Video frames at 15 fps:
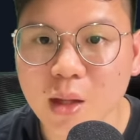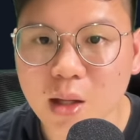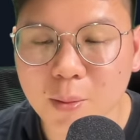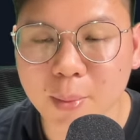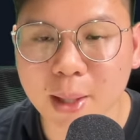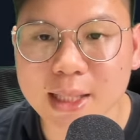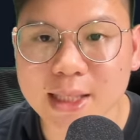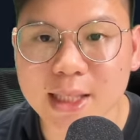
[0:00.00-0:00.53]

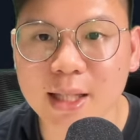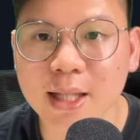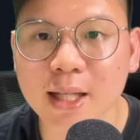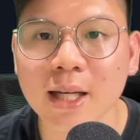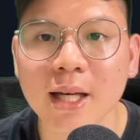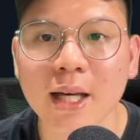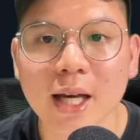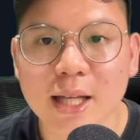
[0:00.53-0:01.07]

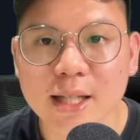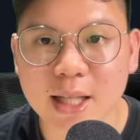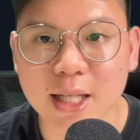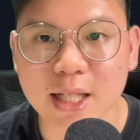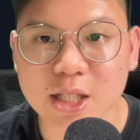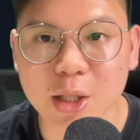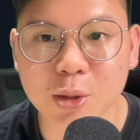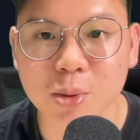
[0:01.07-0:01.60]
Basically,
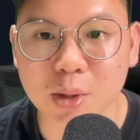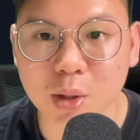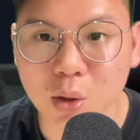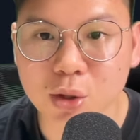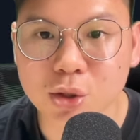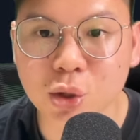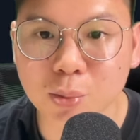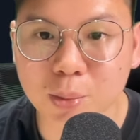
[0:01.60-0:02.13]
36 will
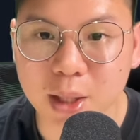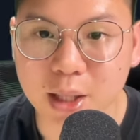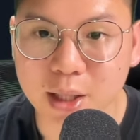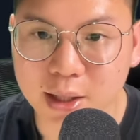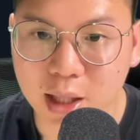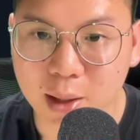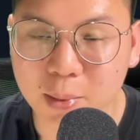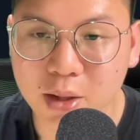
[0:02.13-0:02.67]
also be a
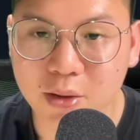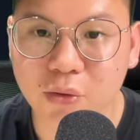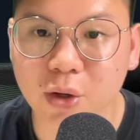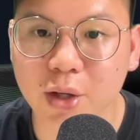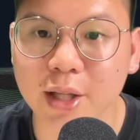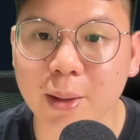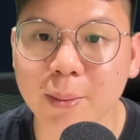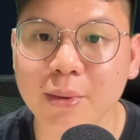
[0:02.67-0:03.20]
double
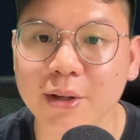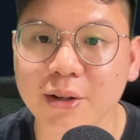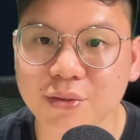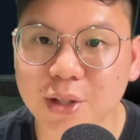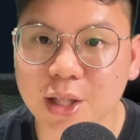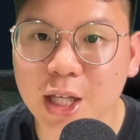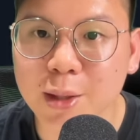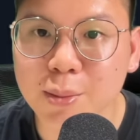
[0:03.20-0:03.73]
for a number
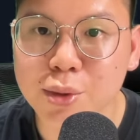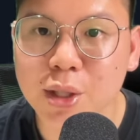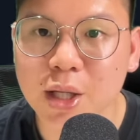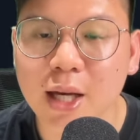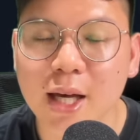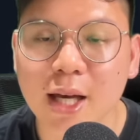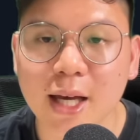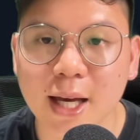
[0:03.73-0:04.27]
of teams,
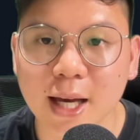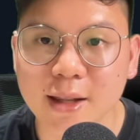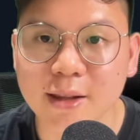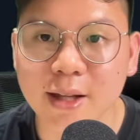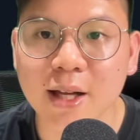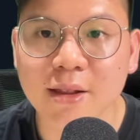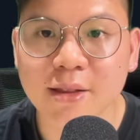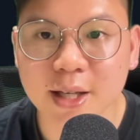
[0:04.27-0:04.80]
and
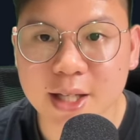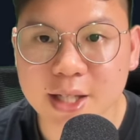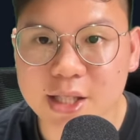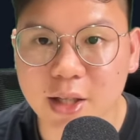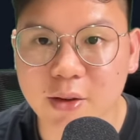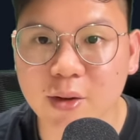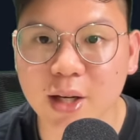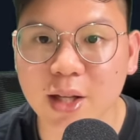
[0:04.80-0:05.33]
then
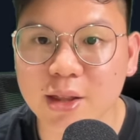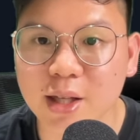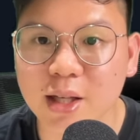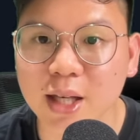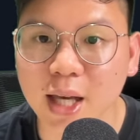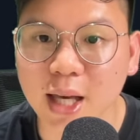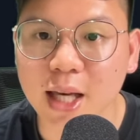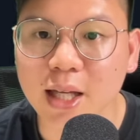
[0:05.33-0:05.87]
37 and
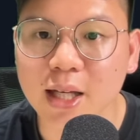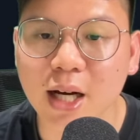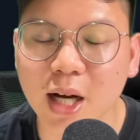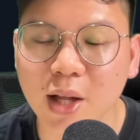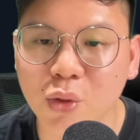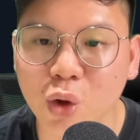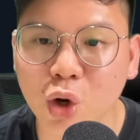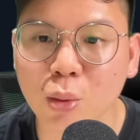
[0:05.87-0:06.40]
38
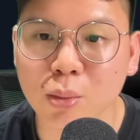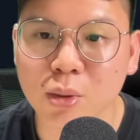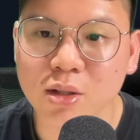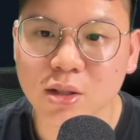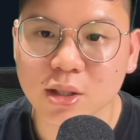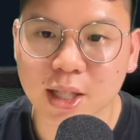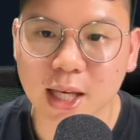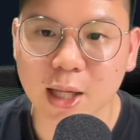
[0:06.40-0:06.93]
are
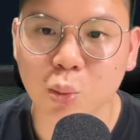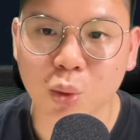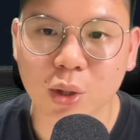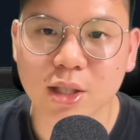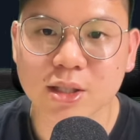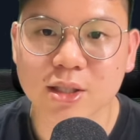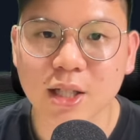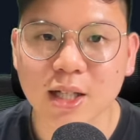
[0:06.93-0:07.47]
normal game
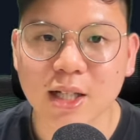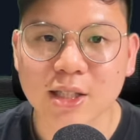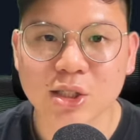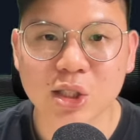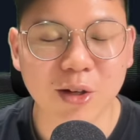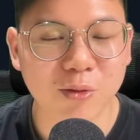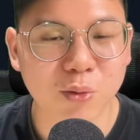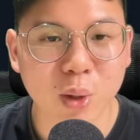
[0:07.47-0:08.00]
weeks.
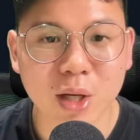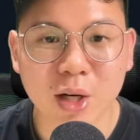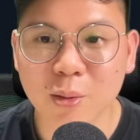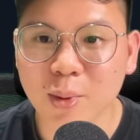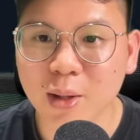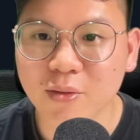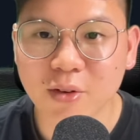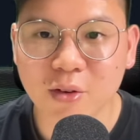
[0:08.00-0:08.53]
So I've went on a
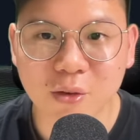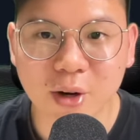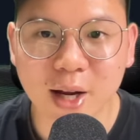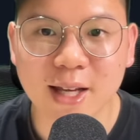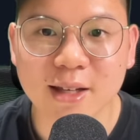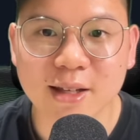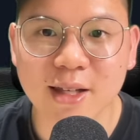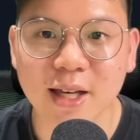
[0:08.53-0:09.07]
bit of a
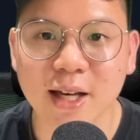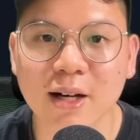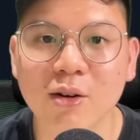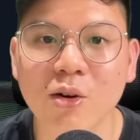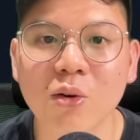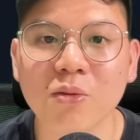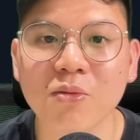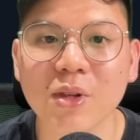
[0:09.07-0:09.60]
rant here.
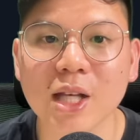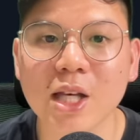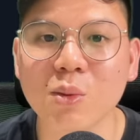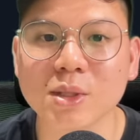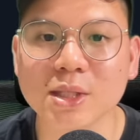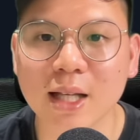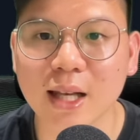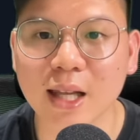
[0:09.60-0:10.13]
Hopefully it
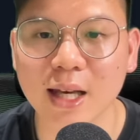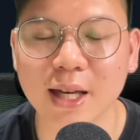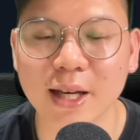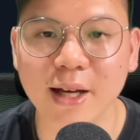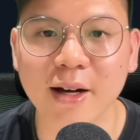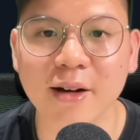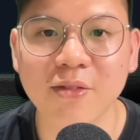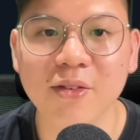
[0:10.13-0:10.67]
was clear
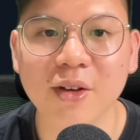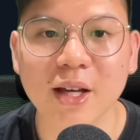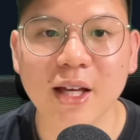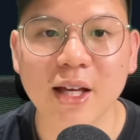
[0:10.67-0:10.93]
enough.